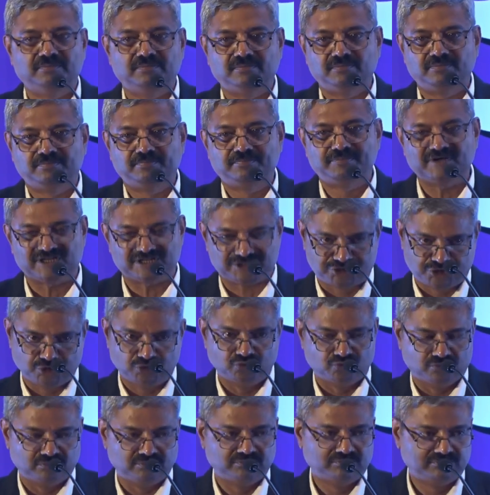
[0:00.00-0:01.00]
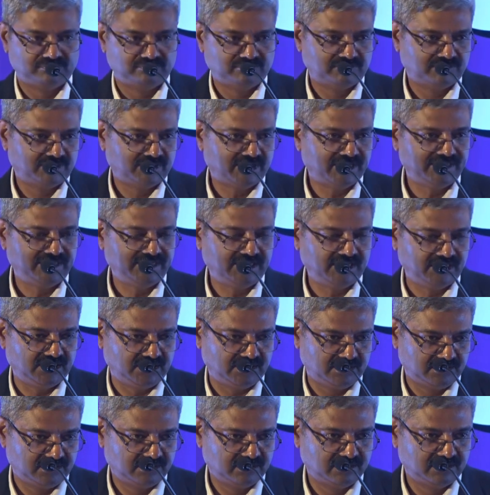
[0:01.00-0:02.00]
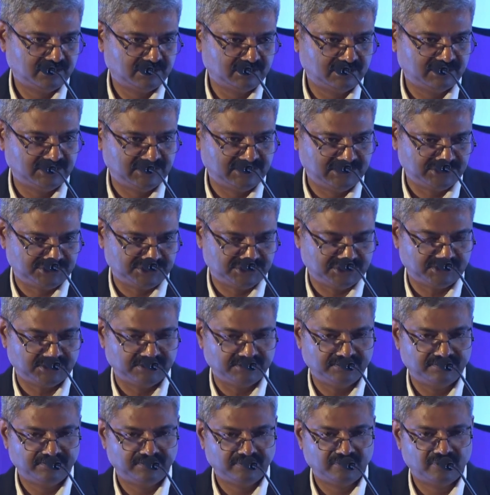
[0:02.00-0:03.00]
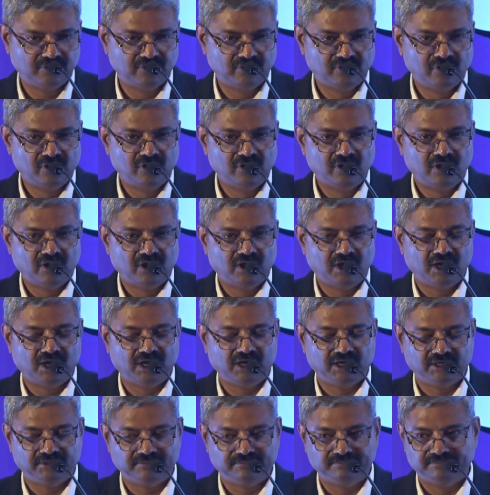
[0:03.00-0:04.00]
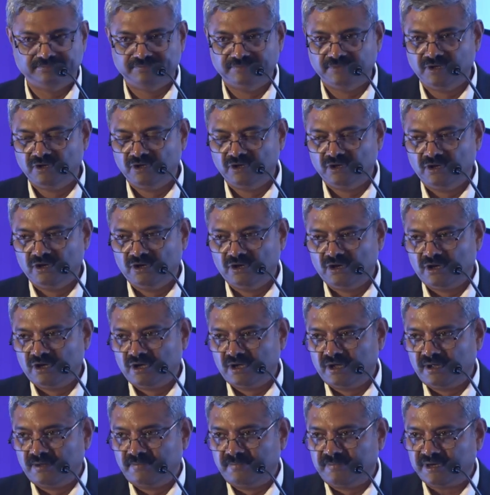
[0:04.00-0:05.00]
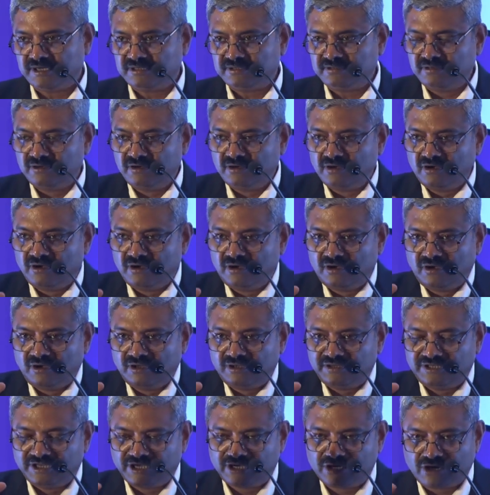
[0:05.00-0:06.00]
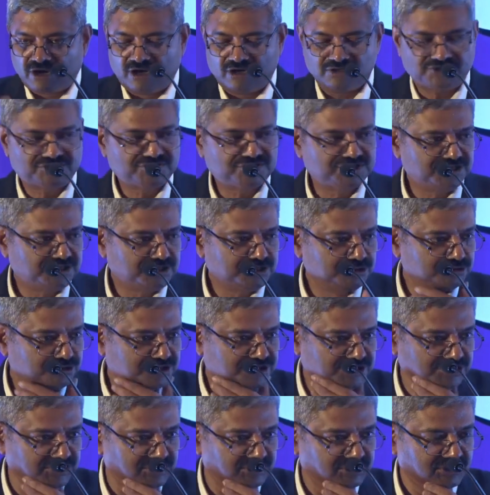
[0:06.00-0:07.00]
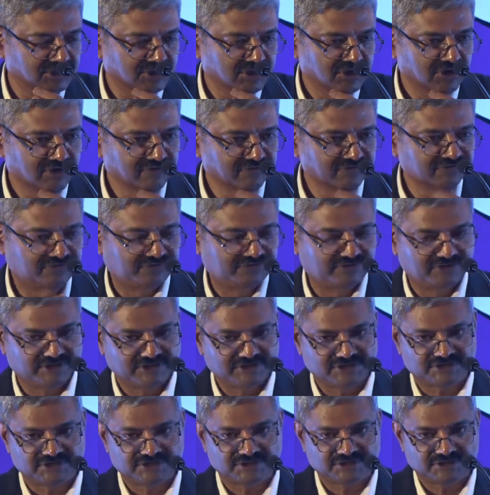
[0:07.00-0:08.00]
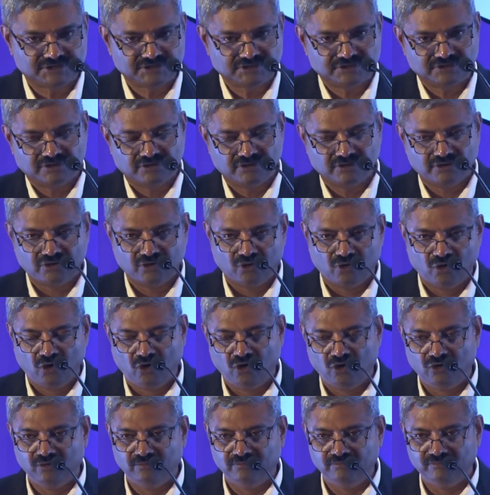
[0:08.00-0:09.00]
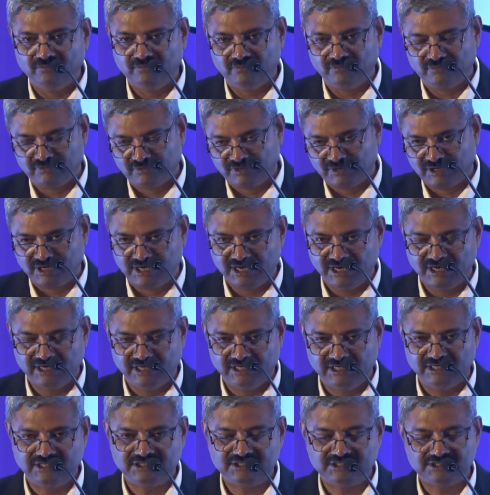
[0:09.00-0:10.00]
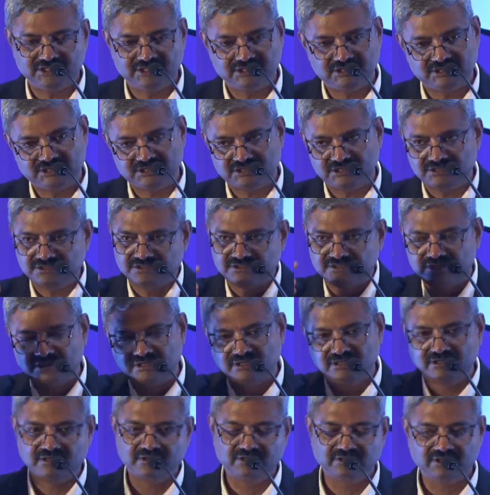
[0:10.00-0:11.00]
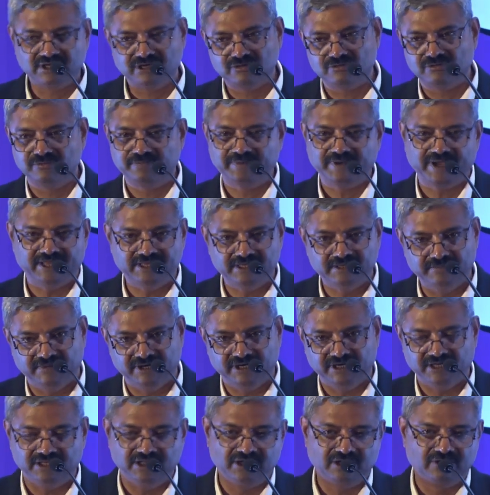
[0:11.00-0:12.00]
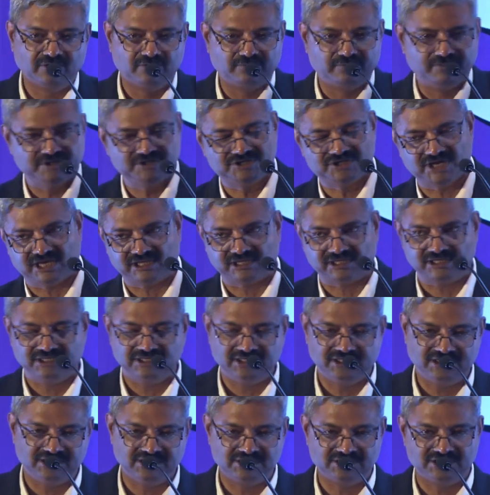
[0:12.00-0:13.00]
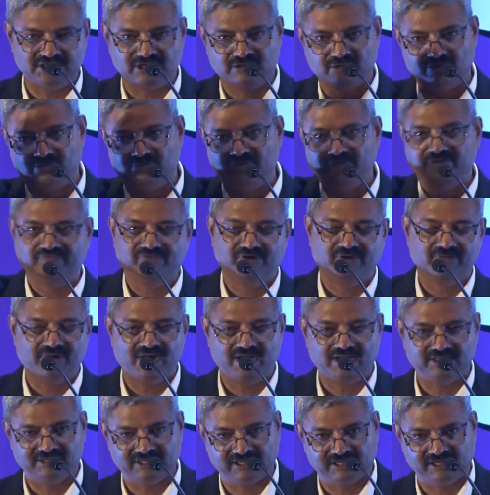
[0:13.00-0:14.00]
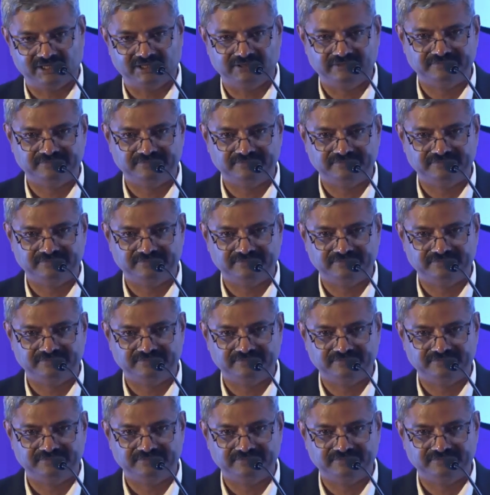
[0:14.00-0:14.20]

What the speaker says: pursue any religion. But the constitution of this home girls is, they could be anybody. They could be Jharkhandis, they could be from Andhra.